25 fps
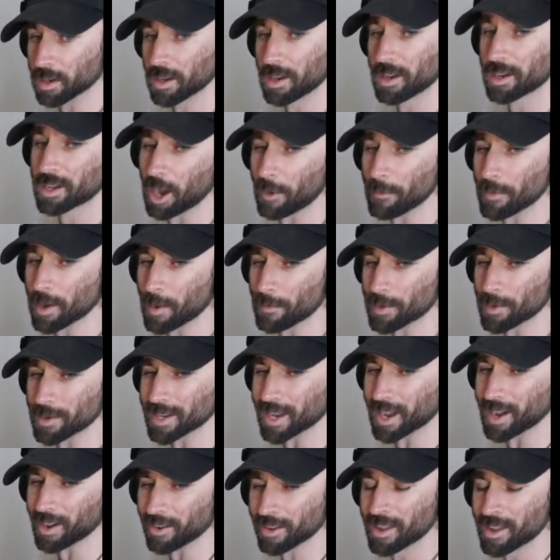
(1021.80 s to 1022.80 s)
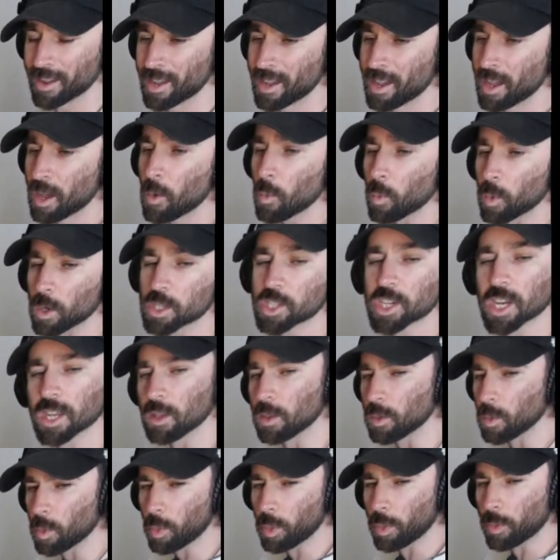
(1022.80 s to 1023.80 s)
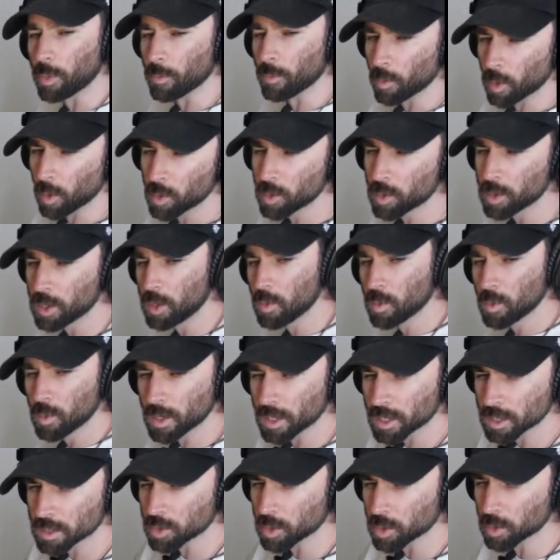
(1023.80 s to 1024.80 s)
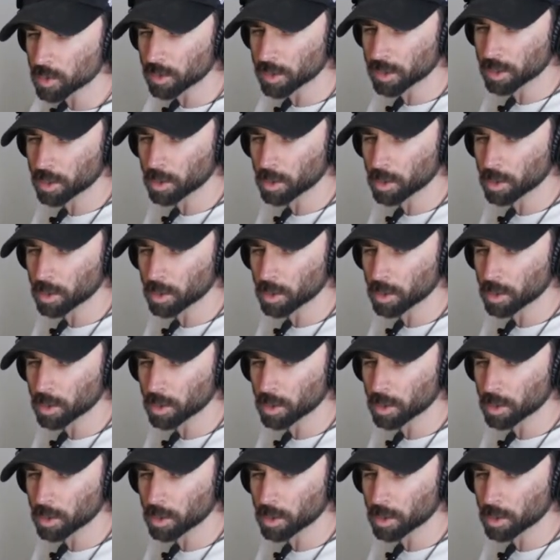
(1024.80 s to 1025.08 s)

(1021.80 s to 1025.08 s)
coming up and down, which can throw you into a little